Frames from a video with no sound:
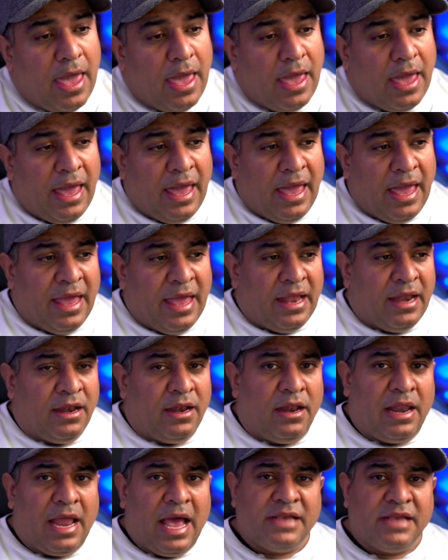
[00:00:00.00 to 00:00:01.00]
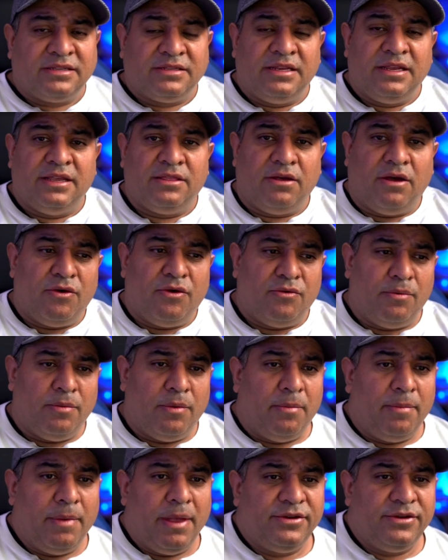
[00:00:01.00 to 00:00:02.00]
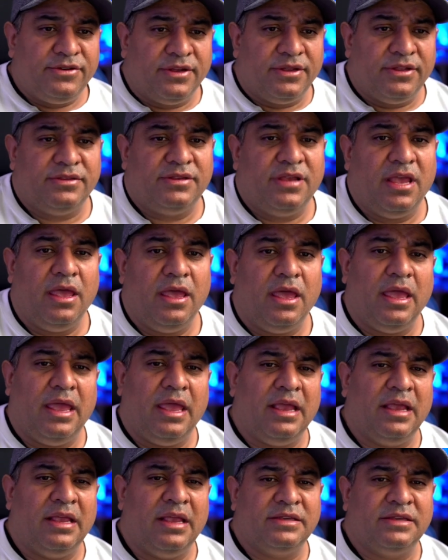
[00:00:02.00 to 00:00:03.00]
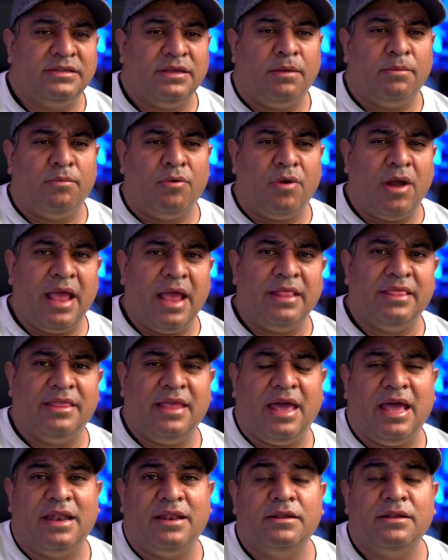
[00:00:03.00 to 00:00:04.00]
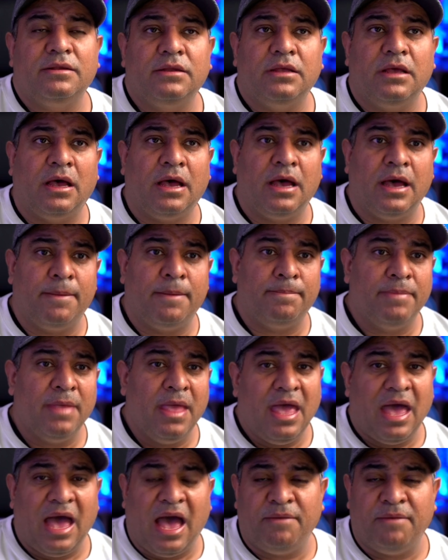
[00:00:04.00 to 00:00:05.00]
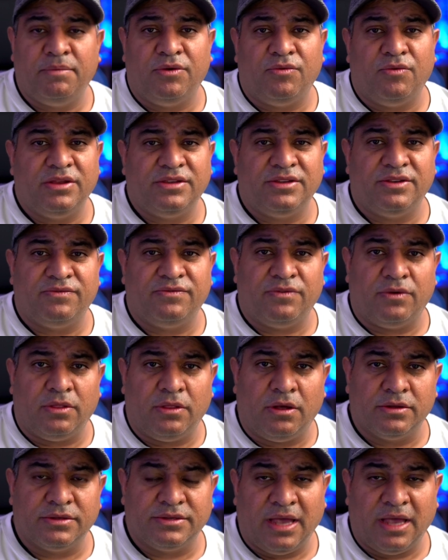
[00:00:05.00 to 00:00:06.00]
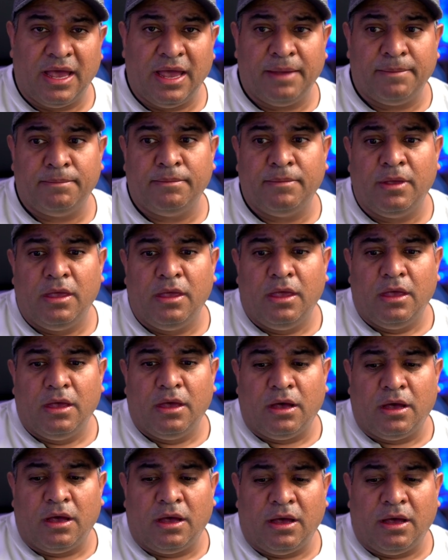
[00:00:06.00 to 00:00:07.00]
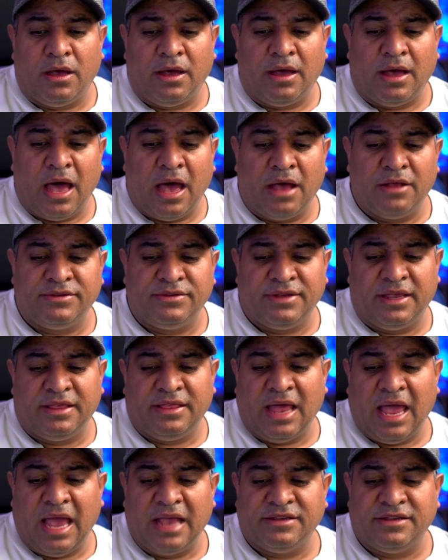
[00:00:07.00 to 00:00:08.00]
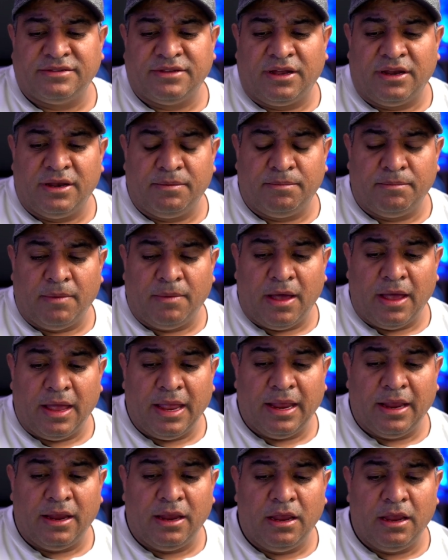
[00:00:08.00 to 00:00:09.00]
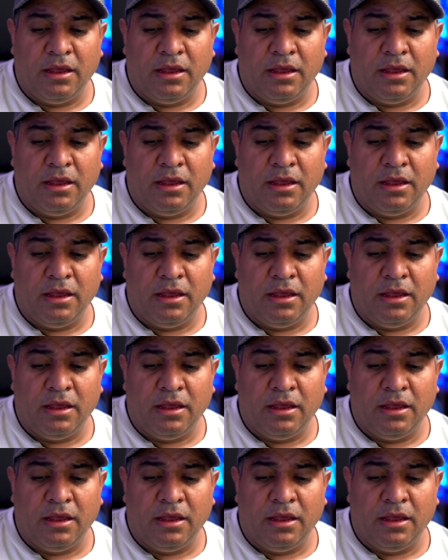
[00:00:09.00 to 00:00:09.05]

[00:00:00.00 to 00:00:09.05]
And lastly, in the honorable mentions is a brand that um, I've been racing for a long time. Uh, I'd say that I started my